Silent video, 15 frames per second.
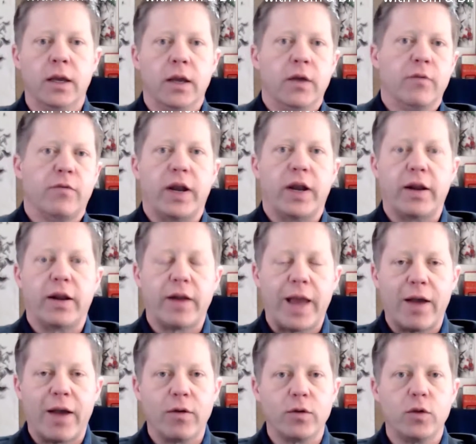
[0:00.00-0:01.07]
find out
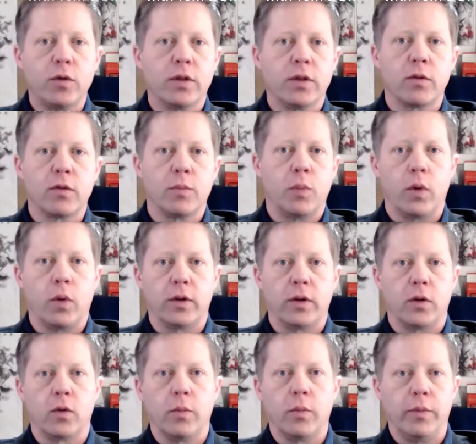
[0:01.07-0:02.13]
how you can support
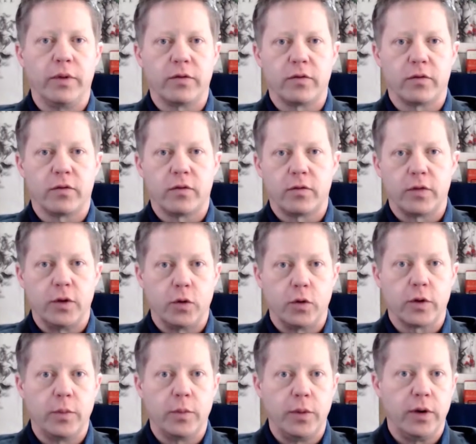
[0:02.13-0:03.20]
local businesses in
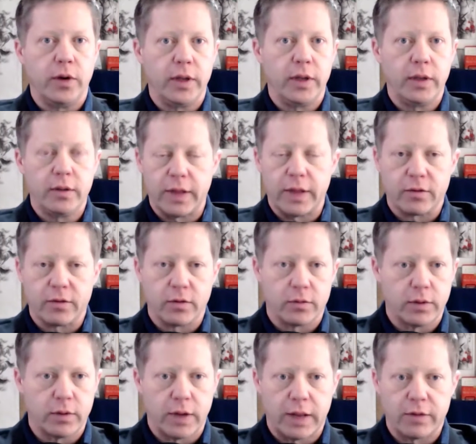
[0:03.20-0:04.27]
your community. That's
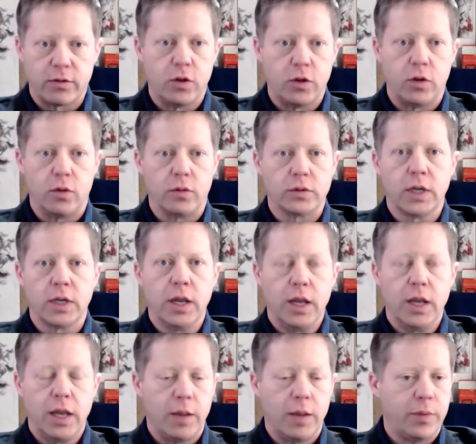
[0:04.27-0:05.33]
a that's huge.
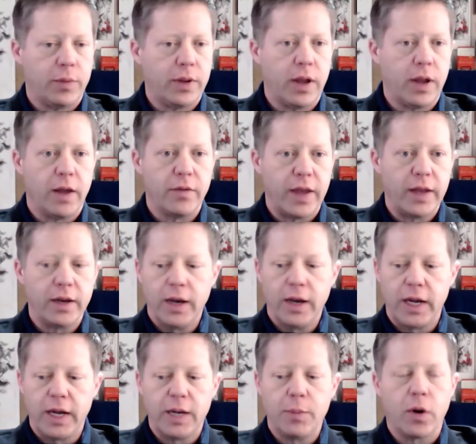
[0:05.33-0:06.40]
And beyond that,
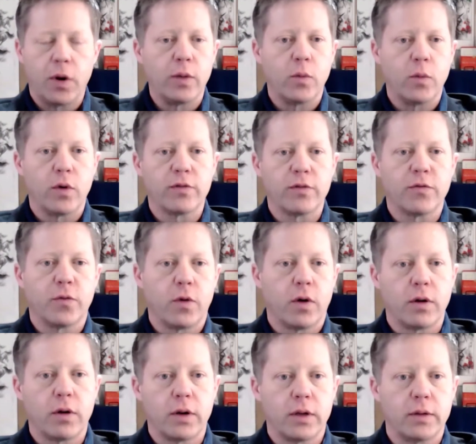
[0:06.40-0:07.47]
any parting words
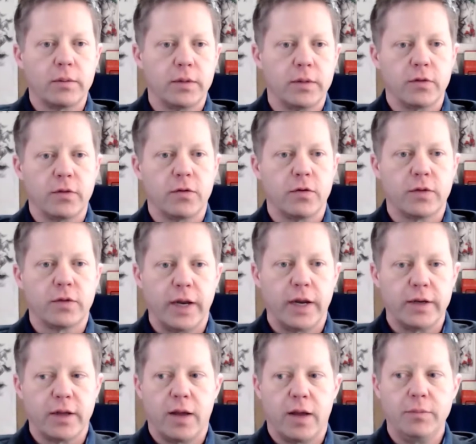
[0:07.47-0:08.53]
for our uh, listeners today,
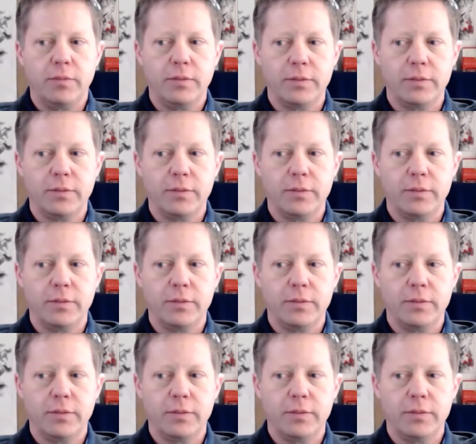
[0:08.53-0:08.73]
Tom?